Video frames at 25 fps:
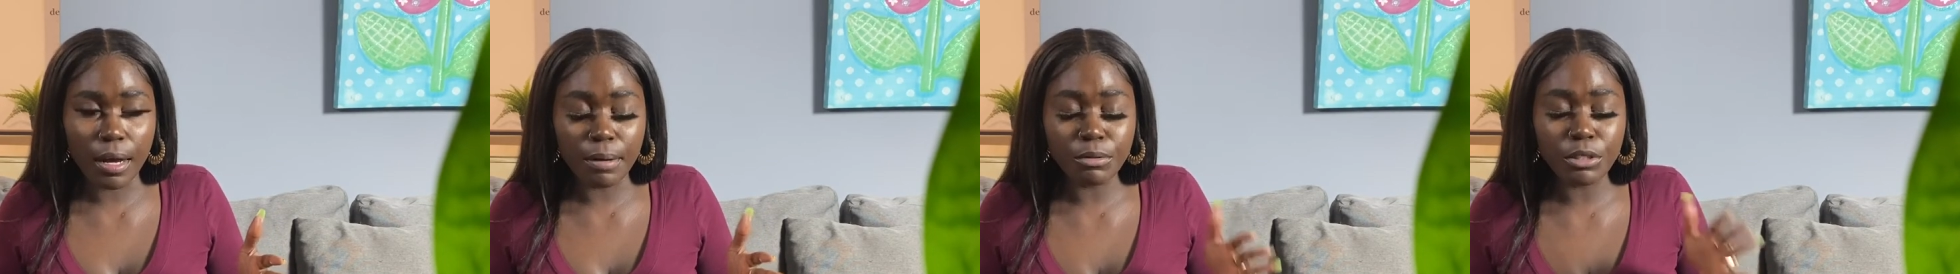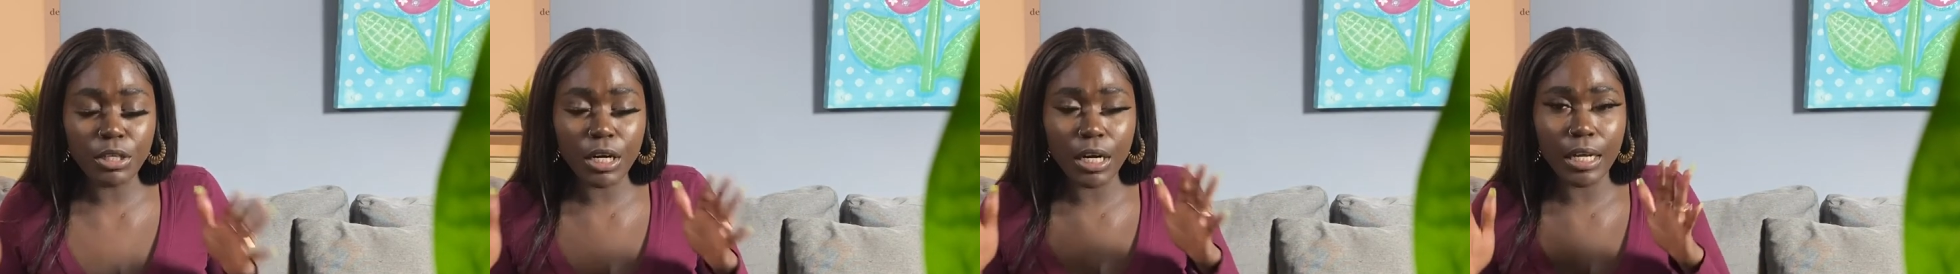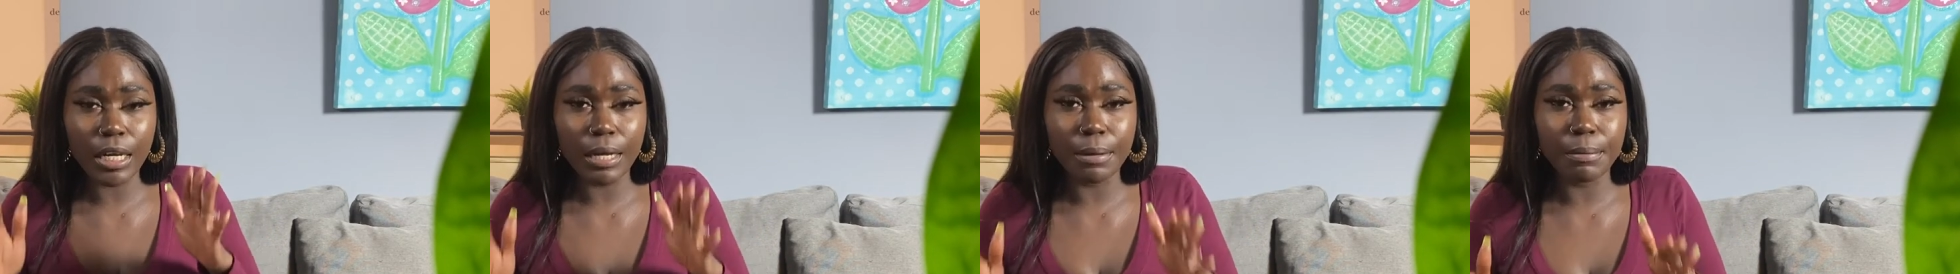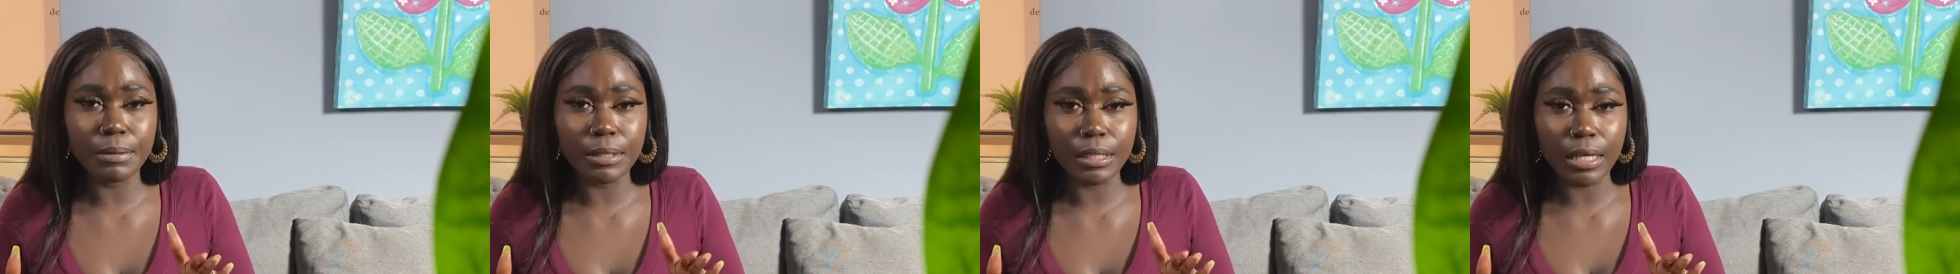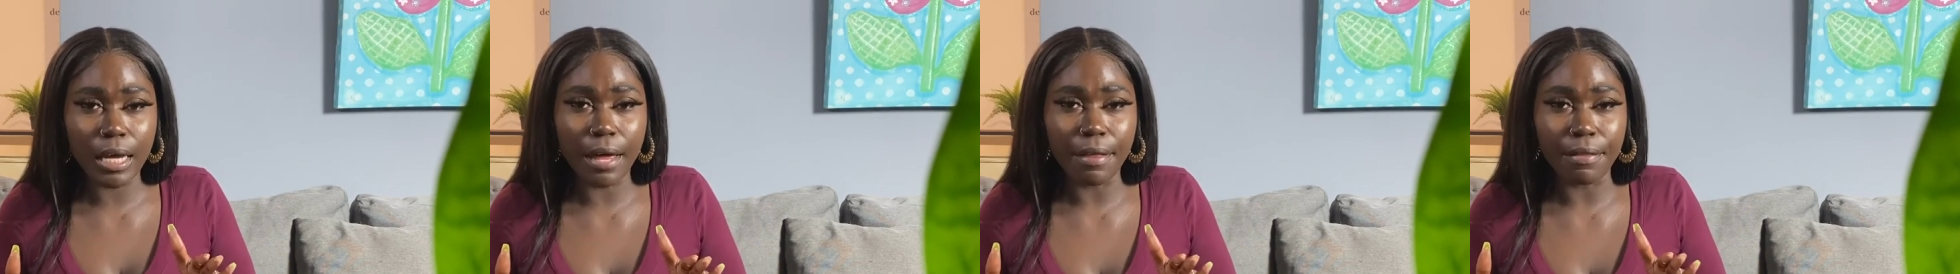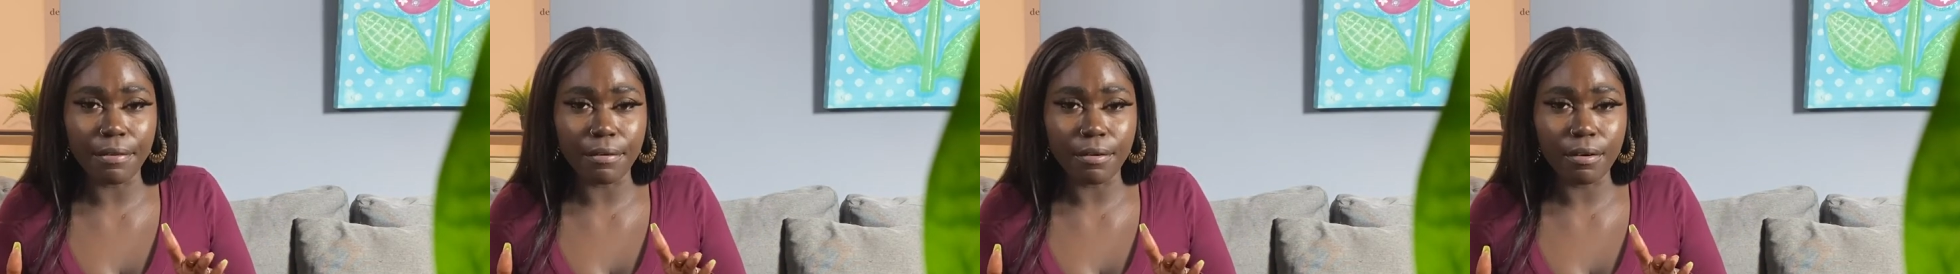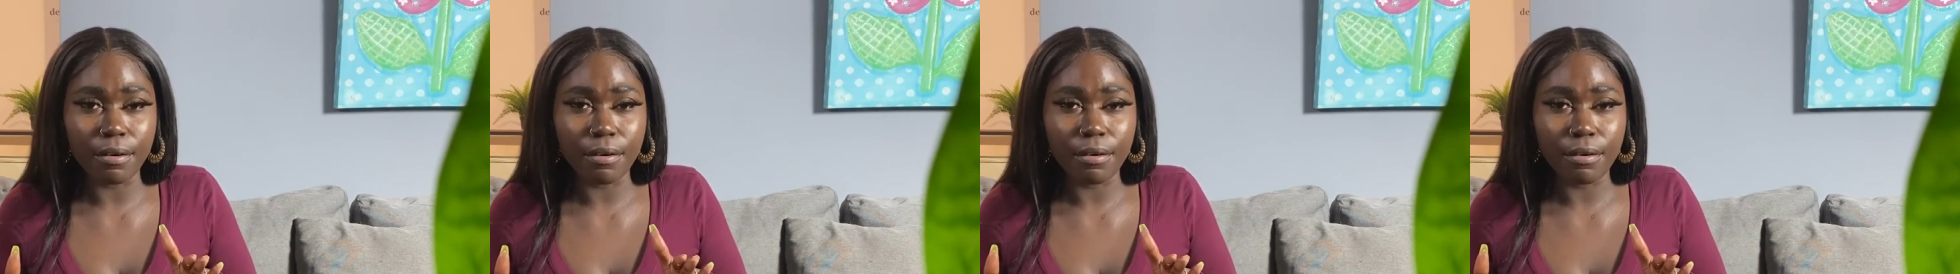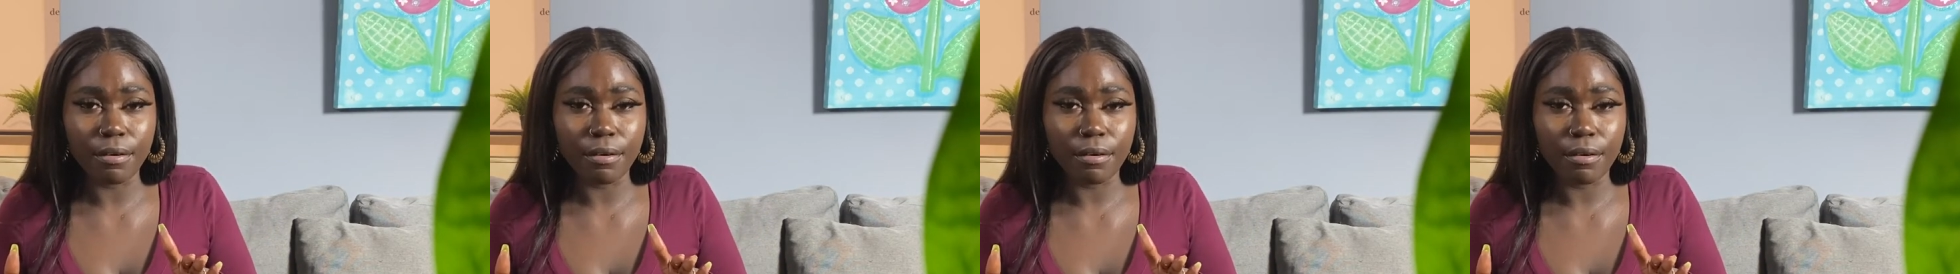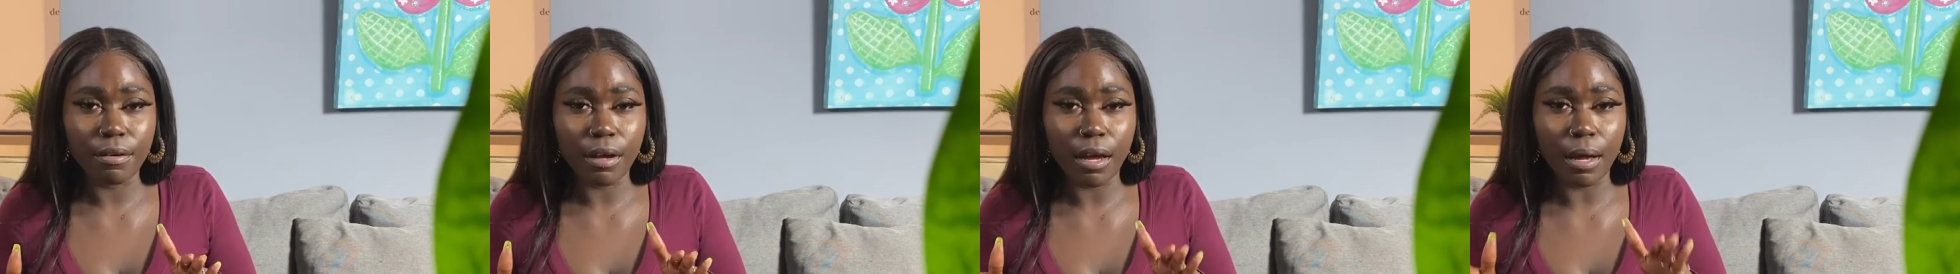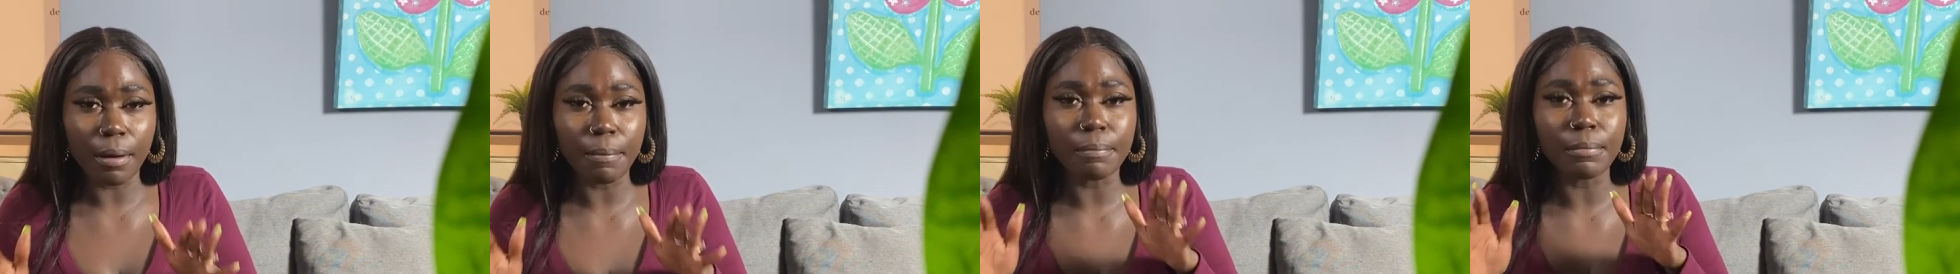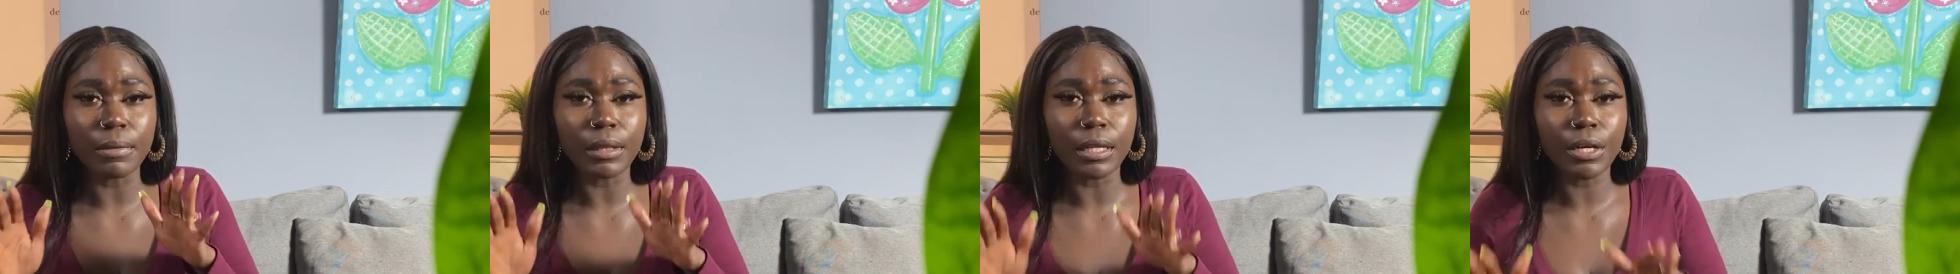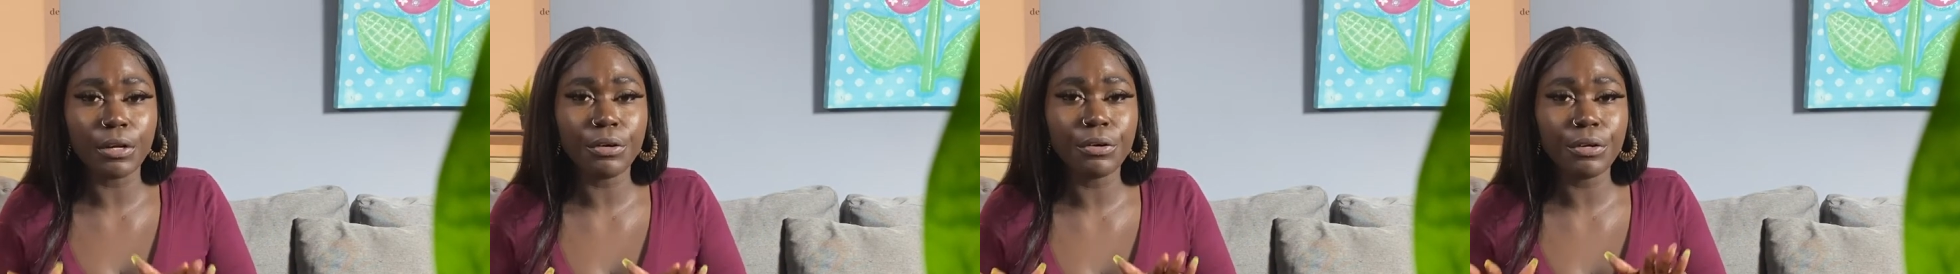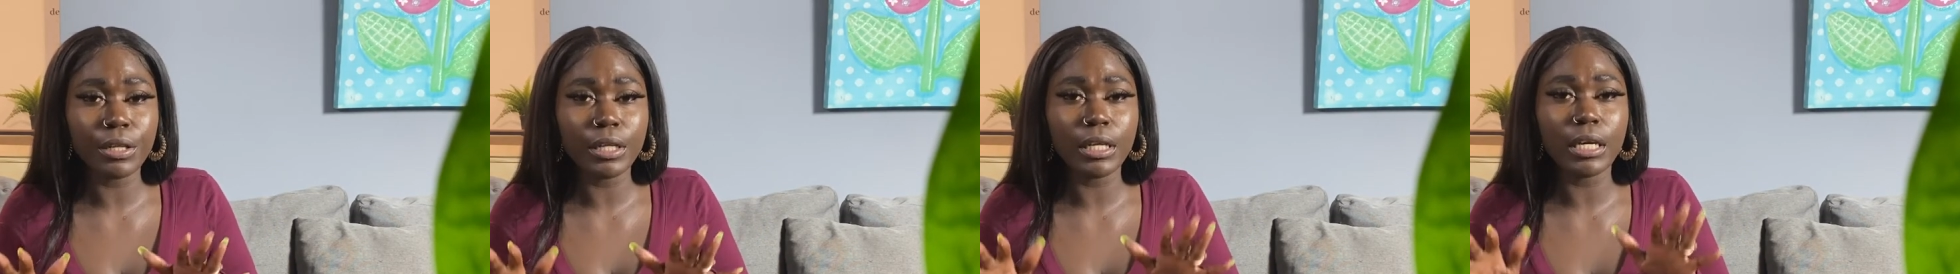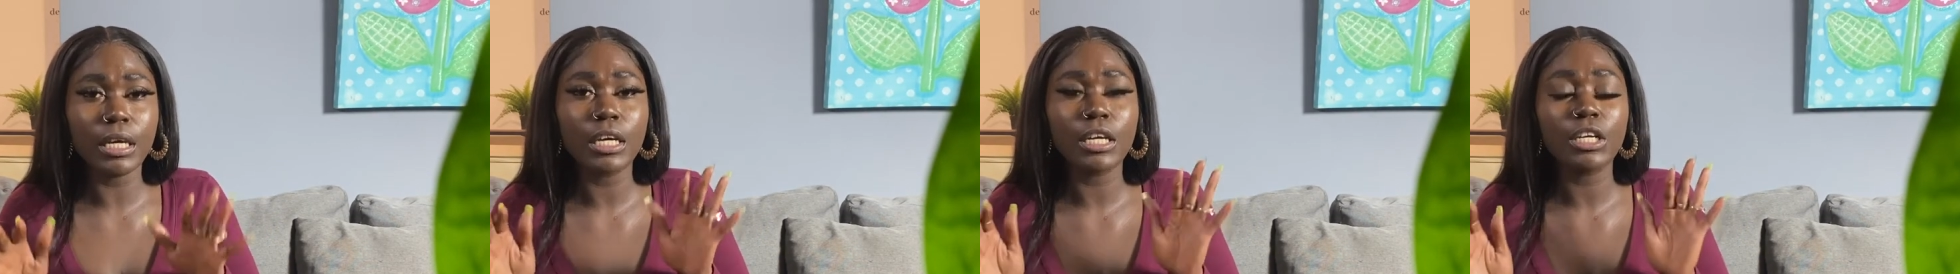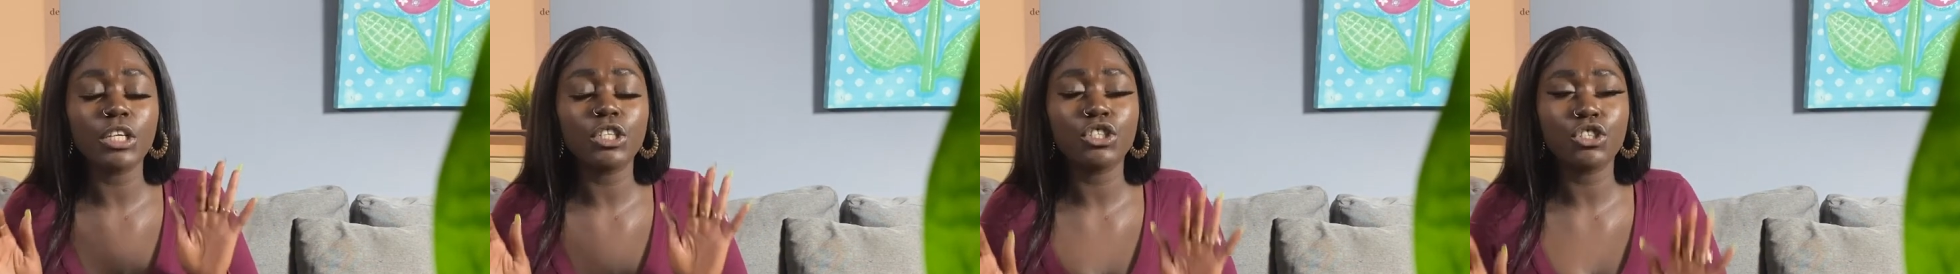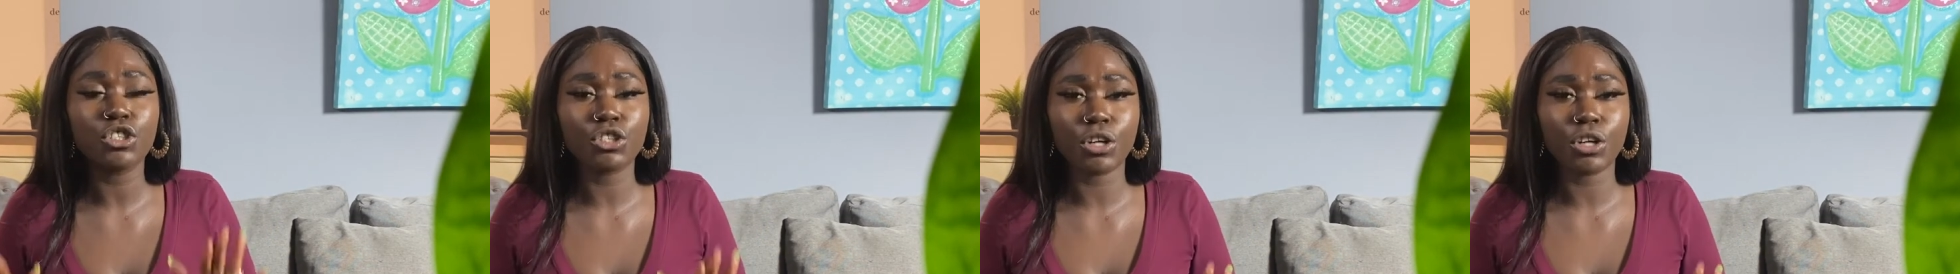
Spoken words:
keep it together. I'm literally